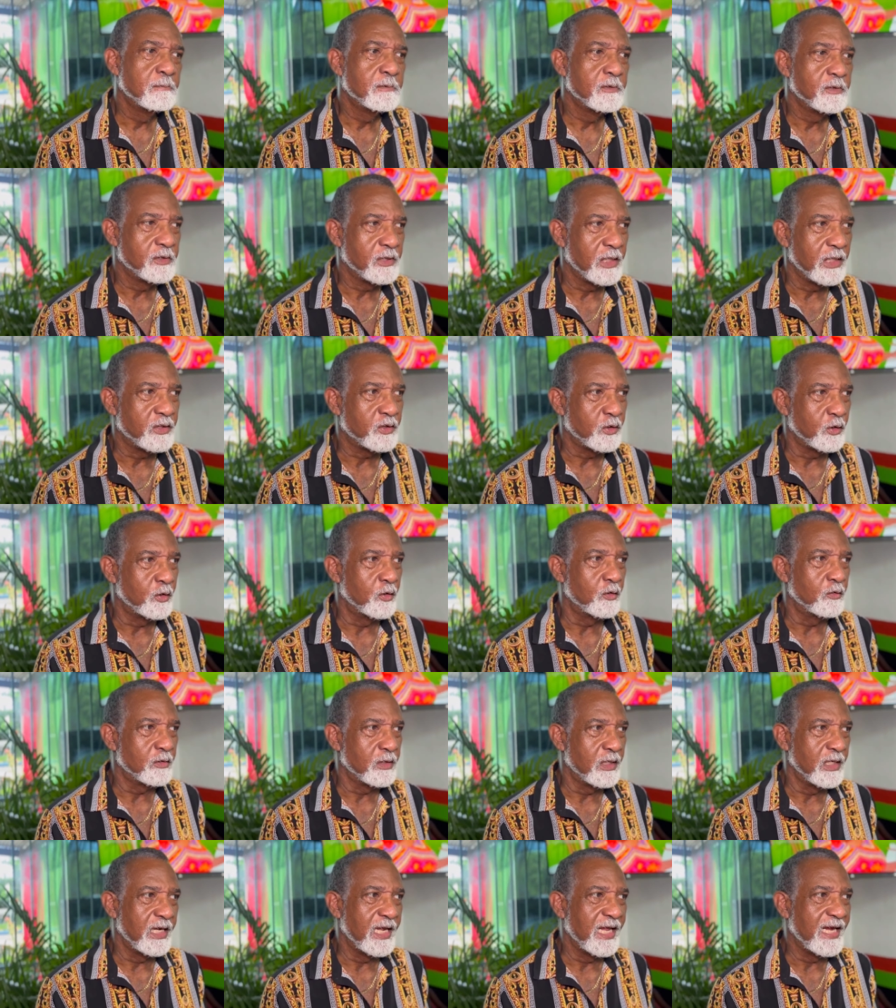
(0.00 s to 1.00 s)
So I took out
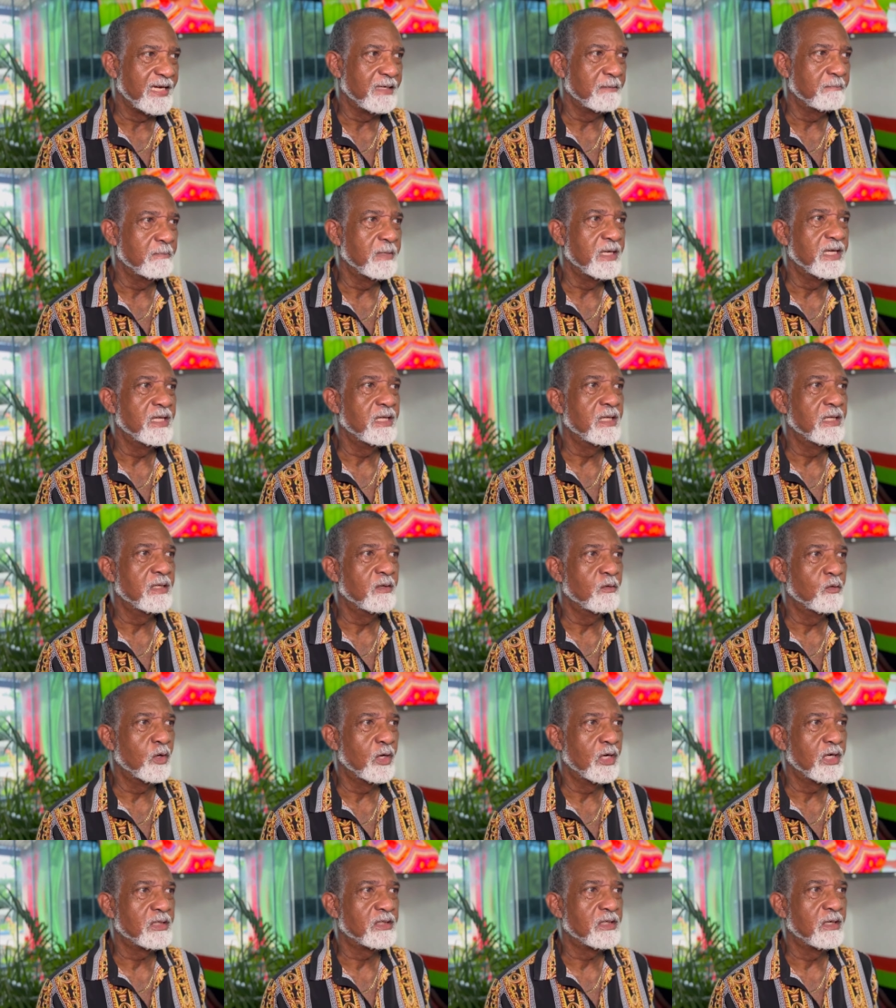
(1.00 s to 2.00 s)
the light bill, the
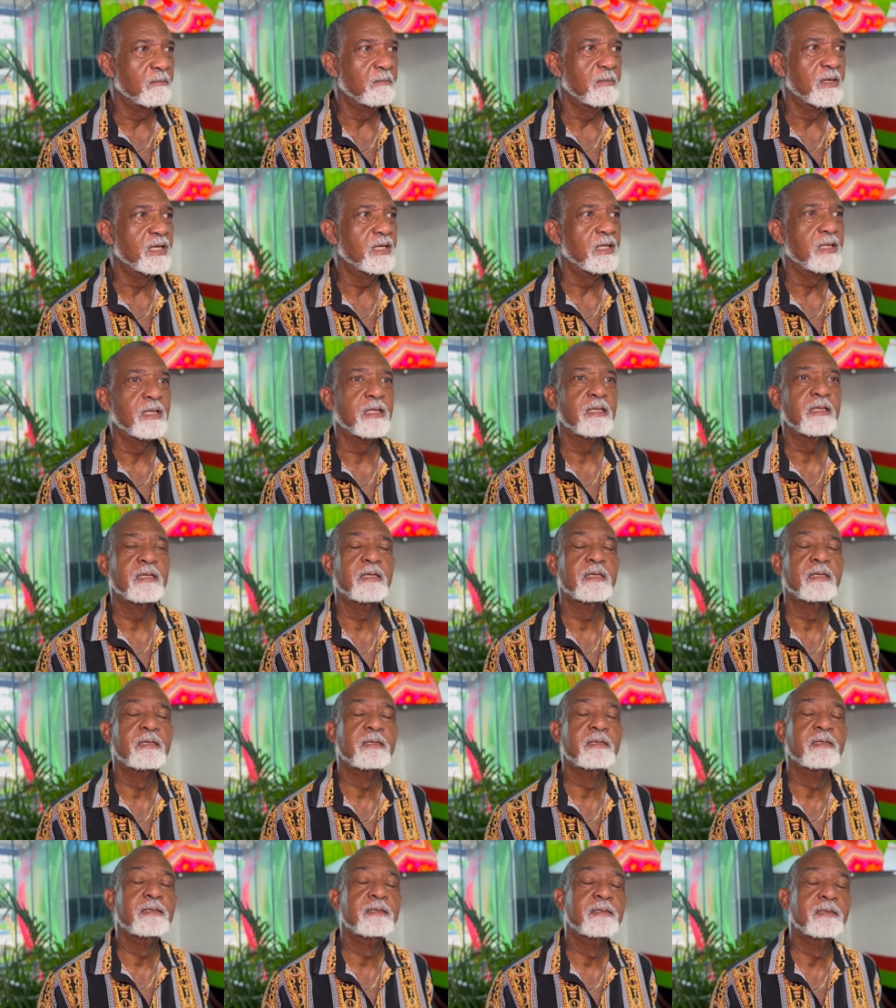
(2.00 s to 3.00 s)
water
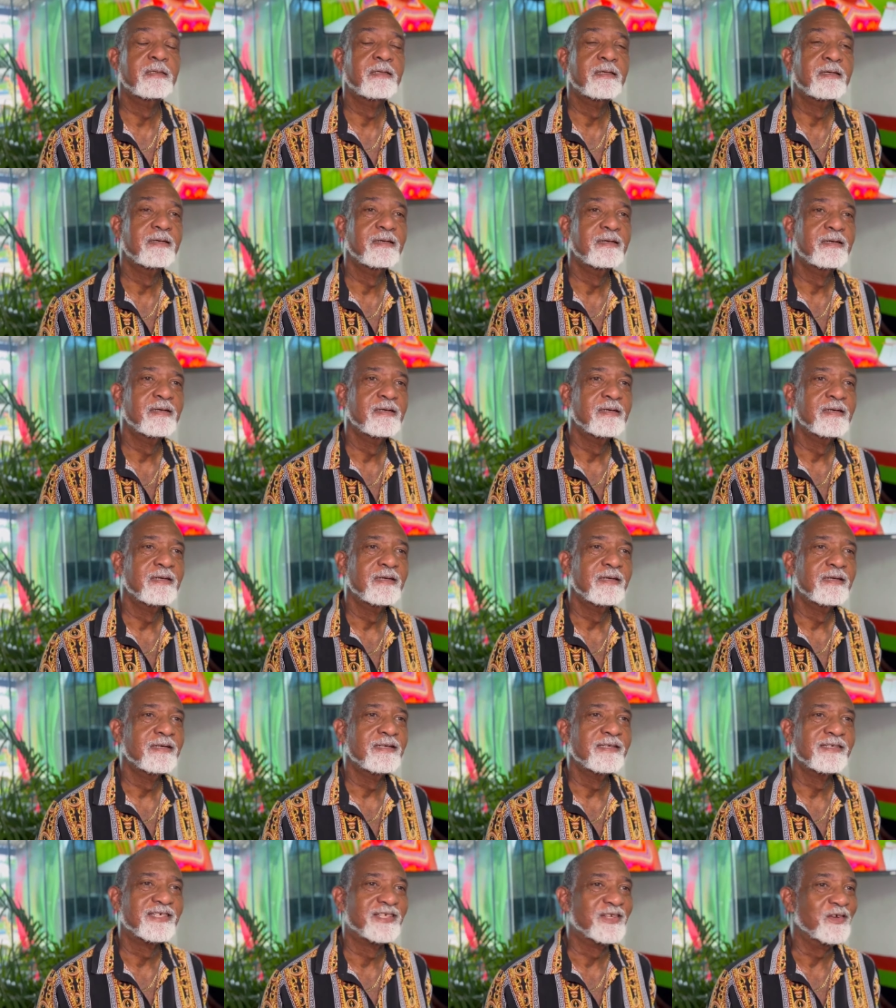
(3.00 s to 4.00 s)
bill.
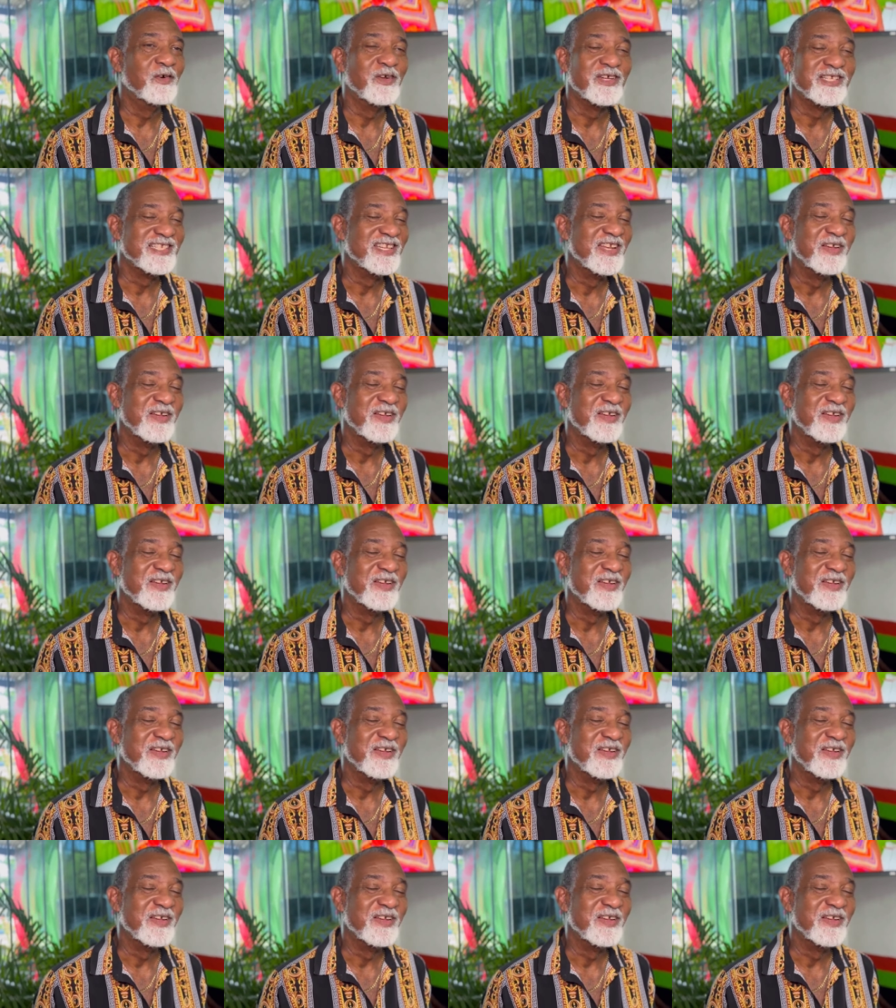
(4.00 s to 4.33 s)
she was not